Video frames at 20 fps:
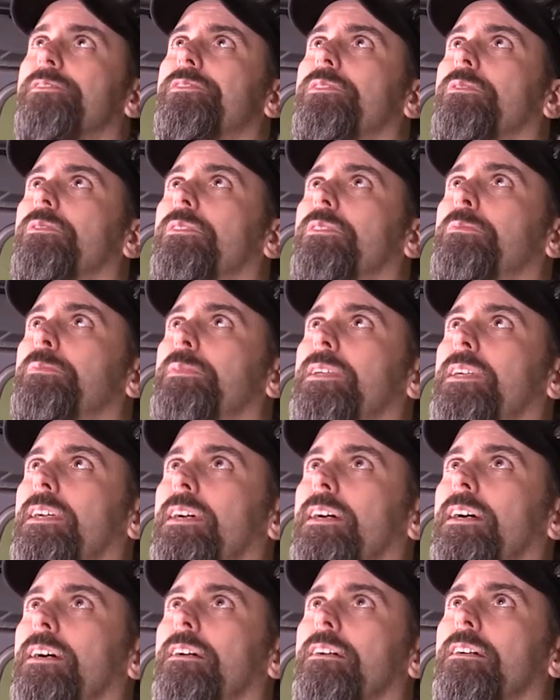So it'll
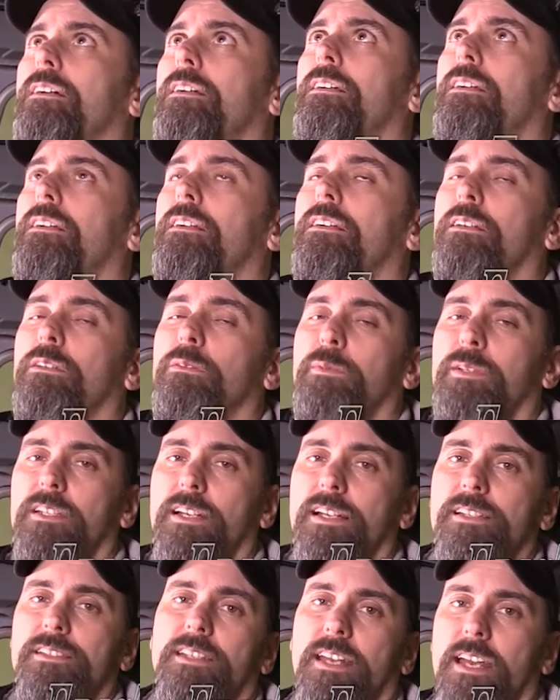be uh, it'll be
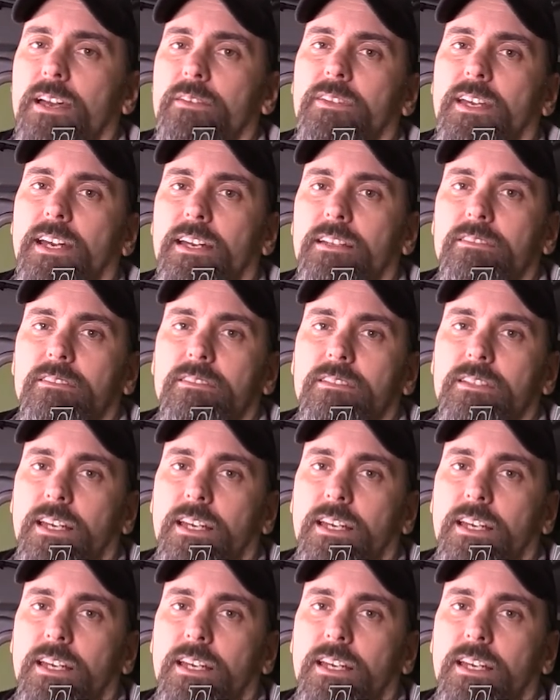nice to have that